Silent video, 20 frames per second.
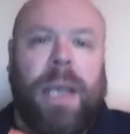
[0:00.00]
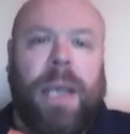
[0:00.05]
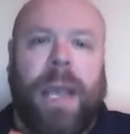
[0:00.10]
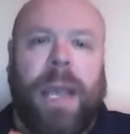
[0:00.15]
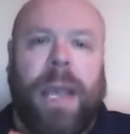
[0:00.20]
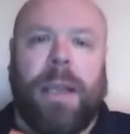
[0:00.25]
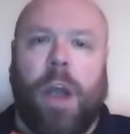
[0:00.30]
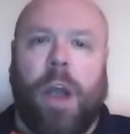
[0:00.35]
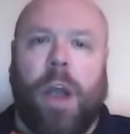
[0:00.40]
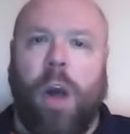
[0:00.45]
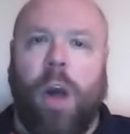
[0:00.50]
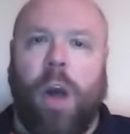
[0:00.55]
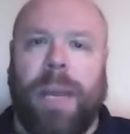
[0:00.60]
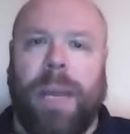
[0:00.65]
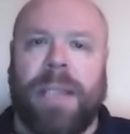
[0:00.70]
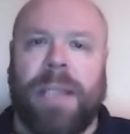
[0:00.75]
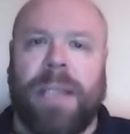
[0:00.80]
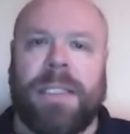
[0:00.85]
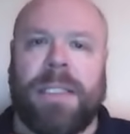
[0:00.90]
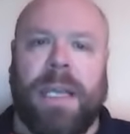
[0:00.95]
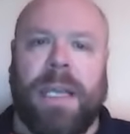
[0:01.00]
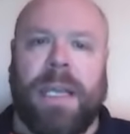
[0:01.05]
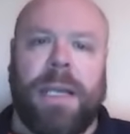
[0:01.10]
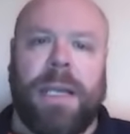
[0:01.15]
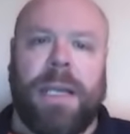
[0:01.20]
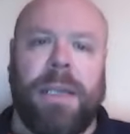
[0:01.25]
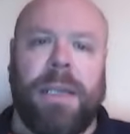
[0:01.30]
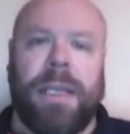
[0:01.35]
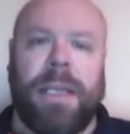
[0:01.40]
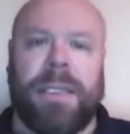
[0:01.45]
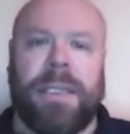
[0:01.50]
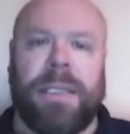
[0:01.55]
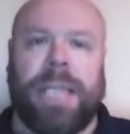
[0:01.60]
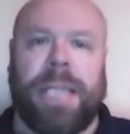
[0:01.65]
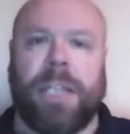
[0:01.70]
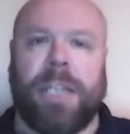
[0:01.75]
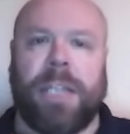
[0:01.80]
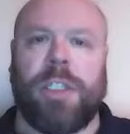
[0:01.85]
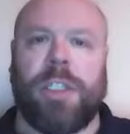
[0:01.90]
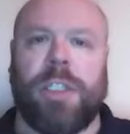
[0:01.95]
uh, the comments in the
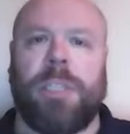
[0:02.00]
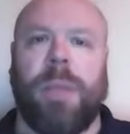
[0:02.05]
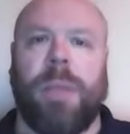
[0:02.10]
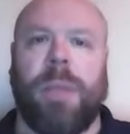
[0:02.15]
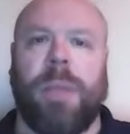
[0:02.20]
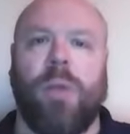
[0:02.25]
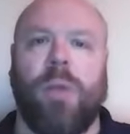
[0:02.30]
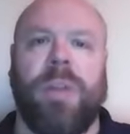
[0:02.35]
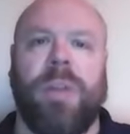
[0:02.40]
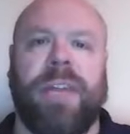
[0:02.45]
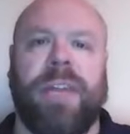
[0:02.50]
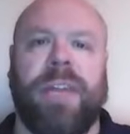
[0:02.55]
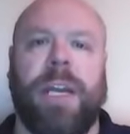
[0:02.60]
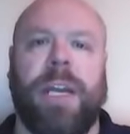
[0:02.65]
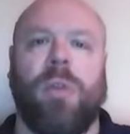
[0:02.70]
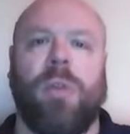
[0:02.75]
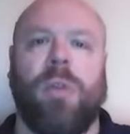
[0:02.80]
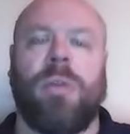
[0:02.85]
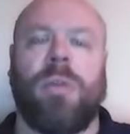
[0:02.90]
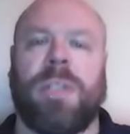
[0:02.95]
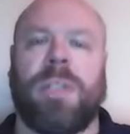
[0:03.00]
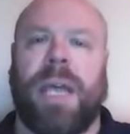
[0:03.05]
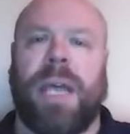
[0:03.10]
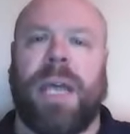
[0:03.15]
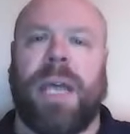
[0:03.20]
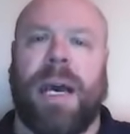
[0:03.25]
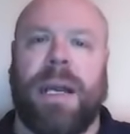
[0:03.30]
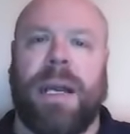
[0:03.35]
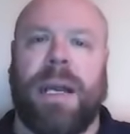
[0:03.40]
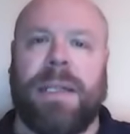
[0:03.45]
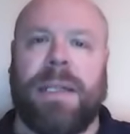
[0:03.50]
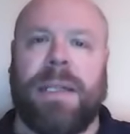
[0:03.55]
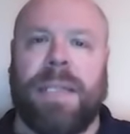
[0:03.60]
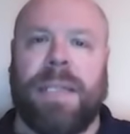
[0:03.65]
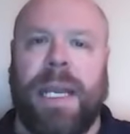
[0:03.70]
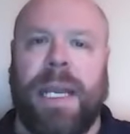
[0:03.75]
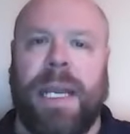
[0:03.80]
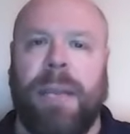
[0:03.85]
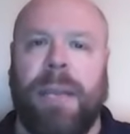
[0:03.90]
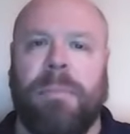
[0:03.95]
sections below the videos, and
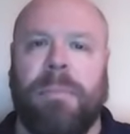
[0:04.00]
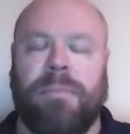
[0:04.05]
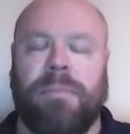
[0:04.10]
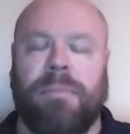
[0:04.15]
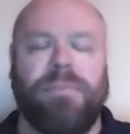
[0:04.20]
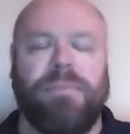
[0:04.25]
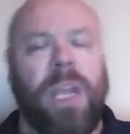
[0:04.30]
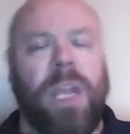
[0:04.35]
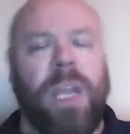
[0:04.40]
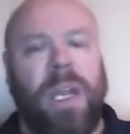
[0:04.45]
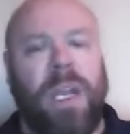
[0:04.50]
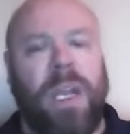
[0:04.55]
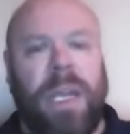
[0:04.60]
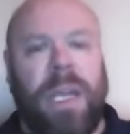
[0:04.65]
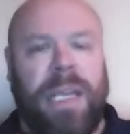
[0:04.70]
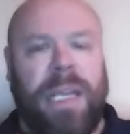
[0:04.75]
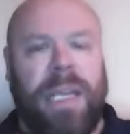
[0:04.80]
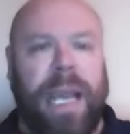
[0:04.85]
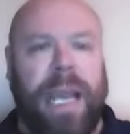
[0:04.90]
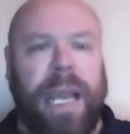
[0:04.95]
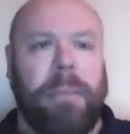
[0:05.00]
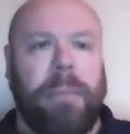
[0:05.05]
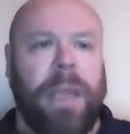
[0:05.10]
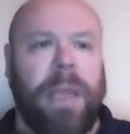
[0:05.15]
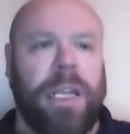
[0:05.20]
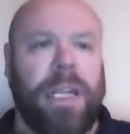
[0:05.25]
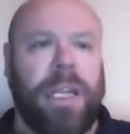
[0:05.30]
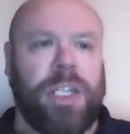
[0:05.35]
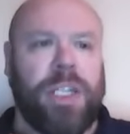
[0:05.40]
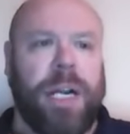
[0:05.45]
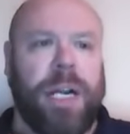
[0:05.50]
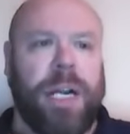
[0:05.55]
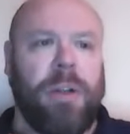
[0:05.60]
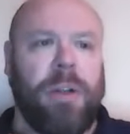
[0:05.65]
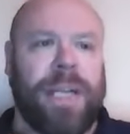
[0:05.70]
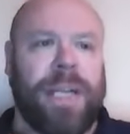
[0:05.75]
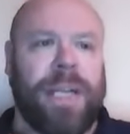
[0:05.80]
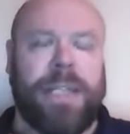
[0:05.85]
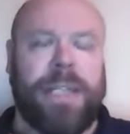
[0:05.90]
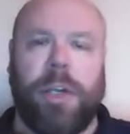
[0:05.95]
um, yeah, the channel
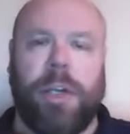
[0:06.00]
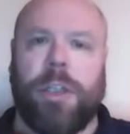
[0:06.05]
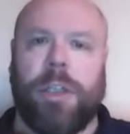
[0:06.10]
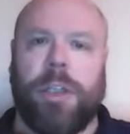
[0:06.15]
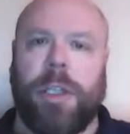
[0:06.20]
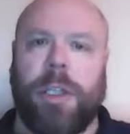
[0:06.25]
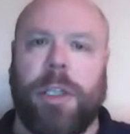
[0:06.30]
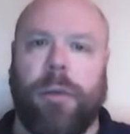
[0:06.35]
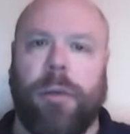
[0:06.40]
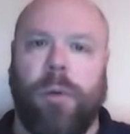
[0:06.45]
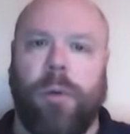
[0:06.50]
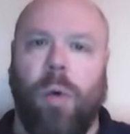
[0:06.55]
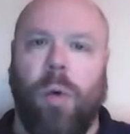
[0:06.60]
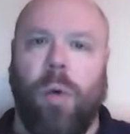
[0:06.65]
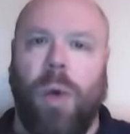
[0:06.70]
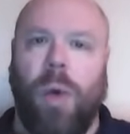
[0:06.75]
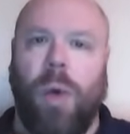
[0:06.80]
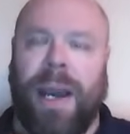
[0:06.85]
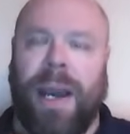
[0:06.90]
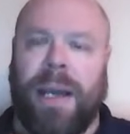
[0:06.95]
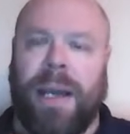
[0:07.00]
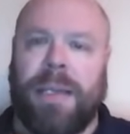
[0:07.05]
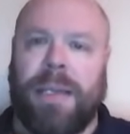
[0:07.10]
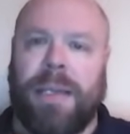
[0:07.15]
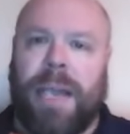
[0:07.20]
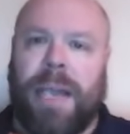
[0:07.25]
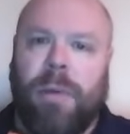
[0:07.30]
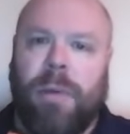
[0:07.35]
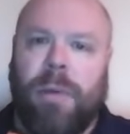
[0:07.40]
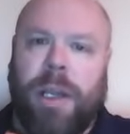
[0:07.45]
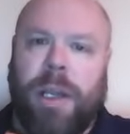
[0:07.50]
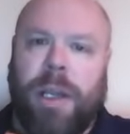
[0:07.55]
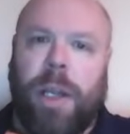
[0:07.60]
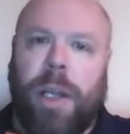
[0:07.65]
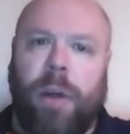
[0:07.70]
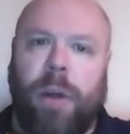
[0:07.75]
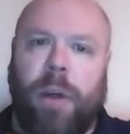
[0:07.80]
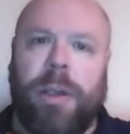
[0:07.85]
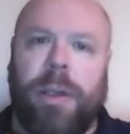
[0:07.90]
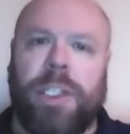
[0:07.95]
continues to grow, and I would
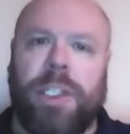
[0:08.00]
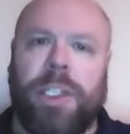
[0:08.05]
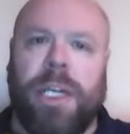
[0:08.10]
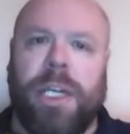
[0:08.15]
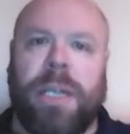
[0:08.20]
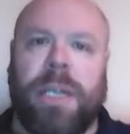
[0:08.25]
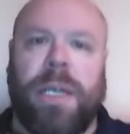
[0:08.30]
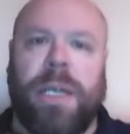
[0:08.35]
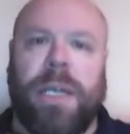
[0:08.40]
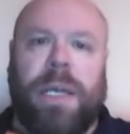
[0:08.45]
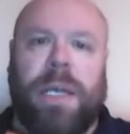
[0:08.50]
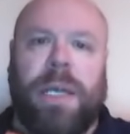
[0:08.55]
encourage you